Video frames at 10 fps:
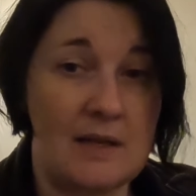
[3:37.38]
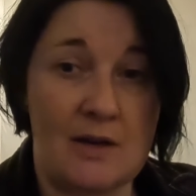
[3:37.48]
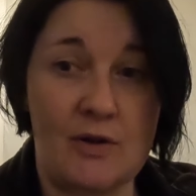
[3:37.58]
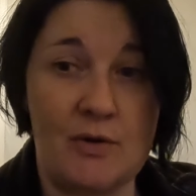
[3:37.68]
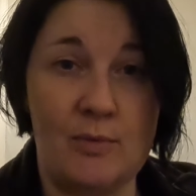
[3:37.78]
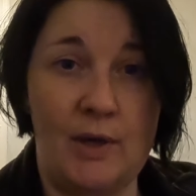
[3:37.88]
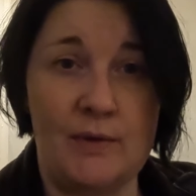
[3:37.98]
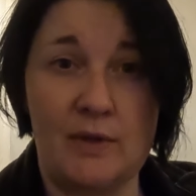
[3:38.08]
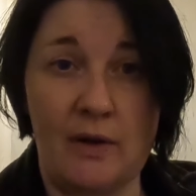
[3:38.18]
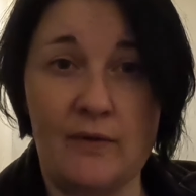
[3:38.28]
I got it
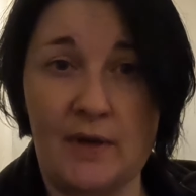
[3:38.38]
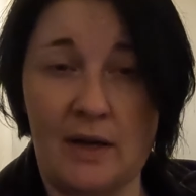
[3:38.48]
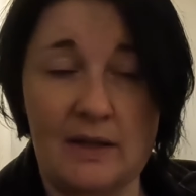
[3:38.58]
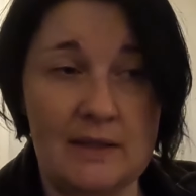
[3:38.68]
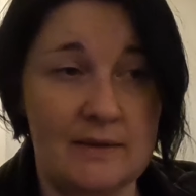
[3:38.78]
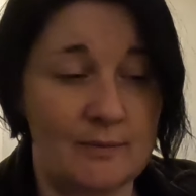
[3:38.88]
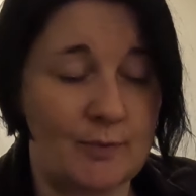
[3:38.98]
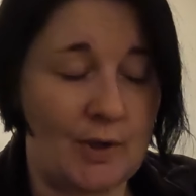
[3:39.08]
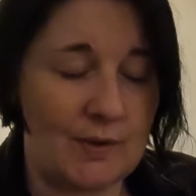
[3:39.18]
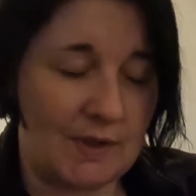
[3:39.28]
uploaded overnight and
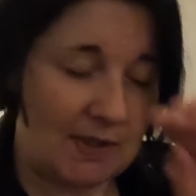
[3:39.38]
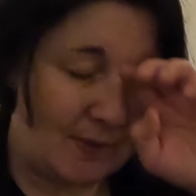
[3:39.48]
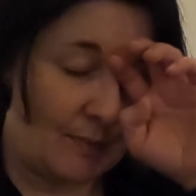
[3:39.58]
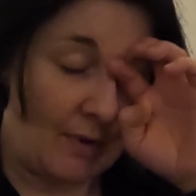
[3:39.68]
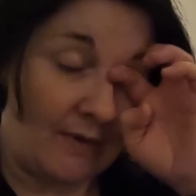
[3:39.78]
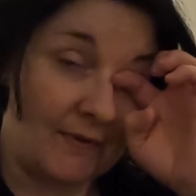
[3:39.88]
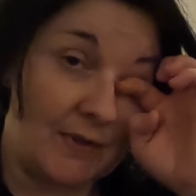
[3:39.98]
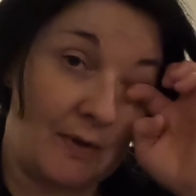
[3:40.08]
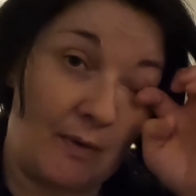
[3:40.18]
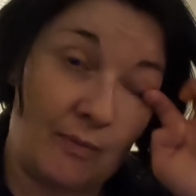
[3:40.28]
processed and whatever.
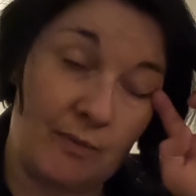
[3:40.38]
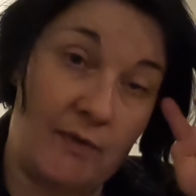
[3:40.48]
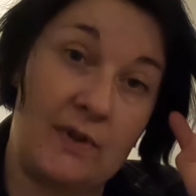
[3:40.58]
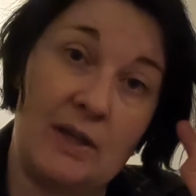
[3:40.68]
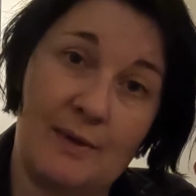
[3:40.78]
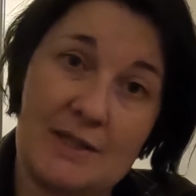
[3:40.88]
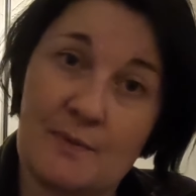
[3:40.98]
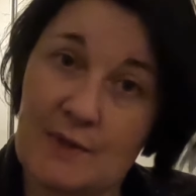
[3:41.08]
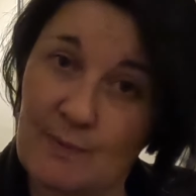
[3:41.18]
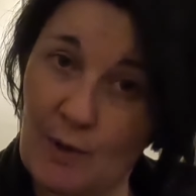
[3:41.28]
So my video went
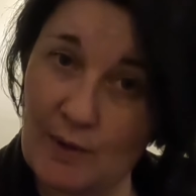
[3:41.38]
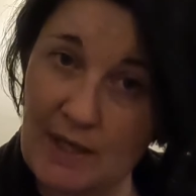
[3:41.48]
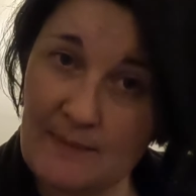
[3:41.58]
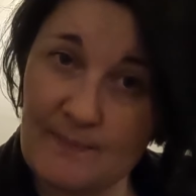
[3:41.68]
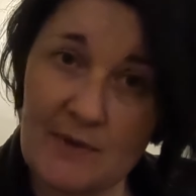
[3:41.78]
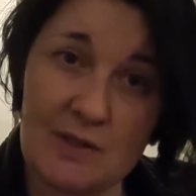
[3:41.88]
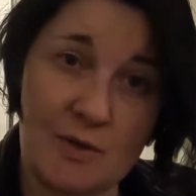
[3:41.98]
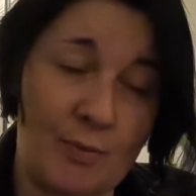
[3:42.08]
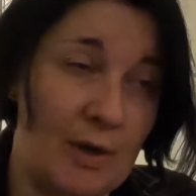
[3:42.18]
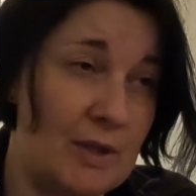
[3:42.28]
up this morning. I do
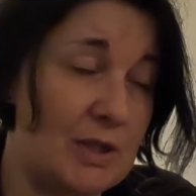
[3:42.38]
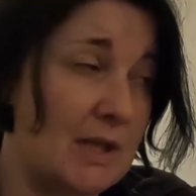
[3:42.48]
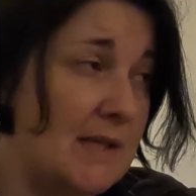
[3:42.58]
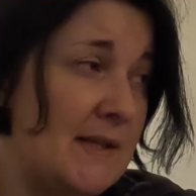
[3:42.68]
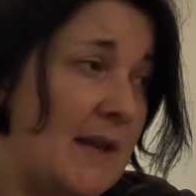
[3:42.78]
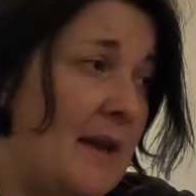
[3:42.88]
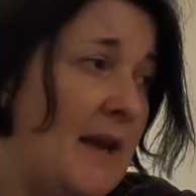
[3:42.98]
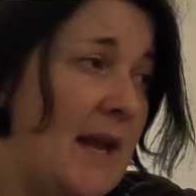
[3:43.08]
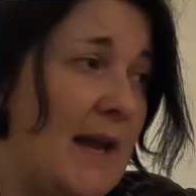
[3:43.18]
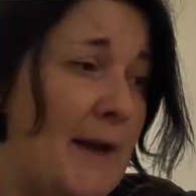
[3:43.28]
apologise.
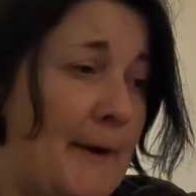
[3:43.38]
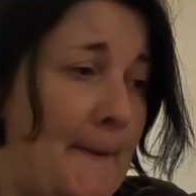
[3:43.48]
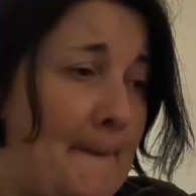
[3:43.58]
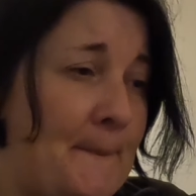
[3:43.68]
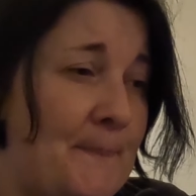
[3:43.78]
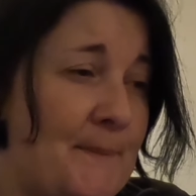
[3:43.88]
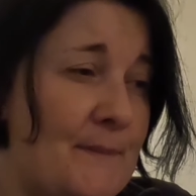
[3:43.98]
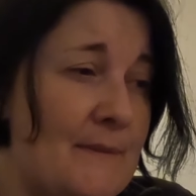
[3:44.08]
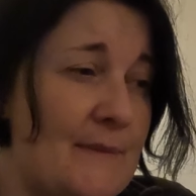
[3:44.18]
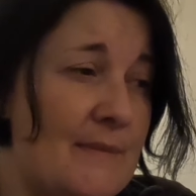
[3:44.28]
Um,
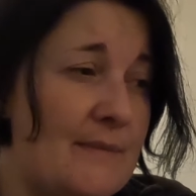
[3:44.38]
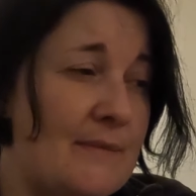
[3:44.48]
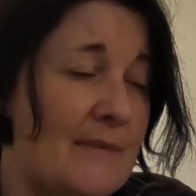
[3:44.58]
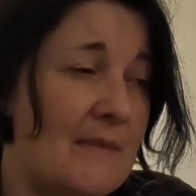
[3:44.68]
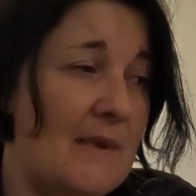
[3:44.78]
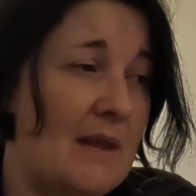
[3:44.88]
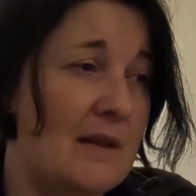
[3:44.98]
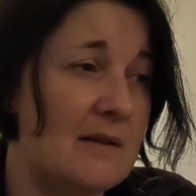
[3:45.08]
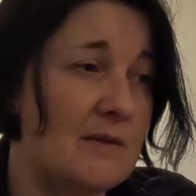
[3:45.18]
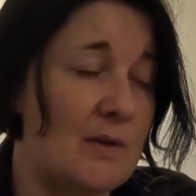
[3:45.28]

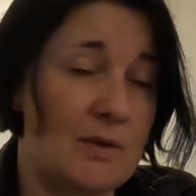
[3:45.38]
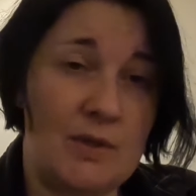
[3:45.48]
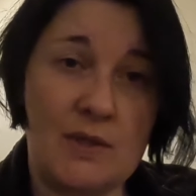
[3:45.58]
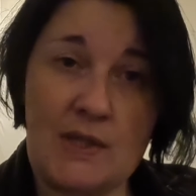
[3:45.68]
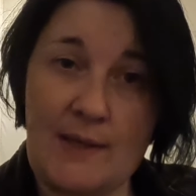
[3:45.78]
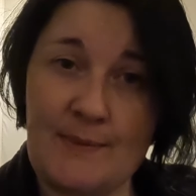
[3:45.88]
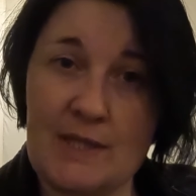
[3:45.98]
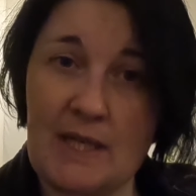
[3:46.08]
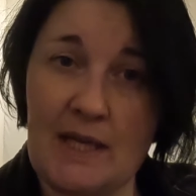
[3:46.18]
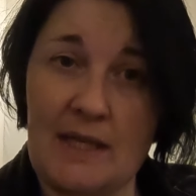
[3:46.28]
so I'll do the same
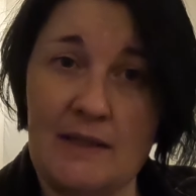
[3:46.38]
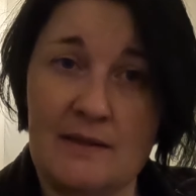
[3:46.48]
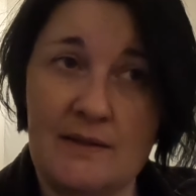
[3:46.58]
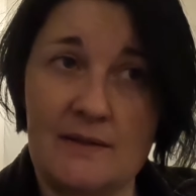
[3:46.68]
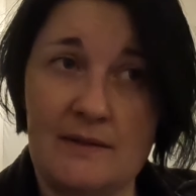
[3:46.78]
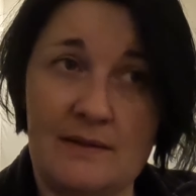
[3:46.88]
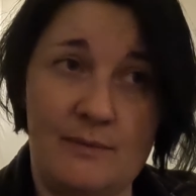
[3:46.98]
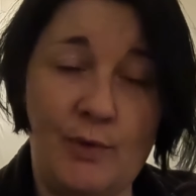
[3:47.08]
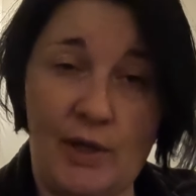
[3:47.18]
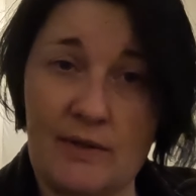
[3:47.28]
today,
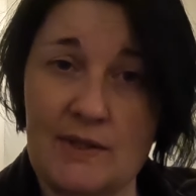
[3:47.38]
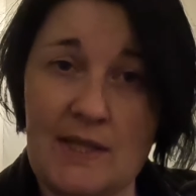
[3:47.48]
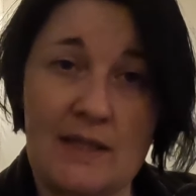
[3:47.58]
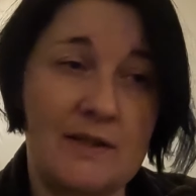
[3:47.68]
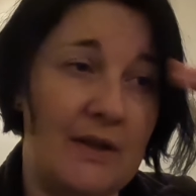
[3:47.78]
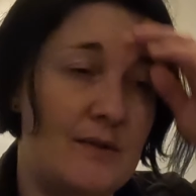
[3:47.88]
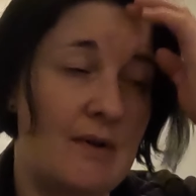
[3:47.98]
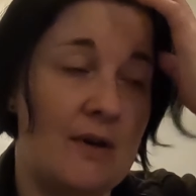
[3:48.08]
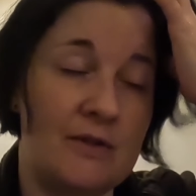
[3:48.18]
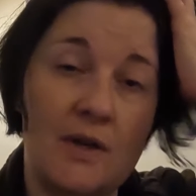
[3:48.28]
put it onto the external
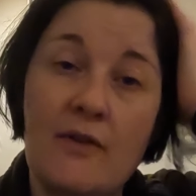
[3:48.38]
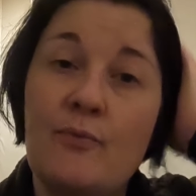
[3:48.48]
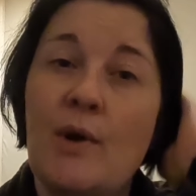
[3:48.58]
hard drive.